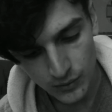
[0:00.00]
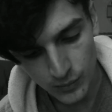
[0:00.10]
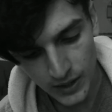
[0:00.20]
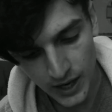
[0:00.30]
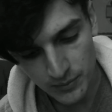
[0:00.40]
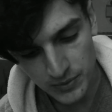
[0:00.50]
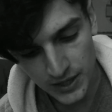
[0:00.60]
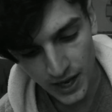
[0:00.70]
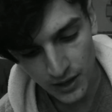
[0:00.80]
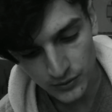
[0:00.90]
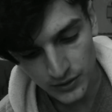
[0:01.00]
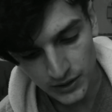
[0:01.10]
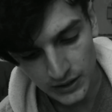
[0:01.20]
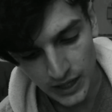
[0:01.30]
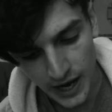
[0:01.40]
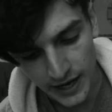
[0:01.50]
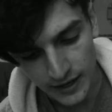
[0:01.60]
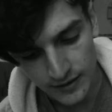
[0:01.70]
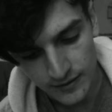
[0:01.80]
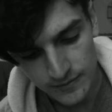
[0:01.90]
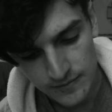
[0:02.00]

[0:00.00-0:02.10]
when I beheld a lion,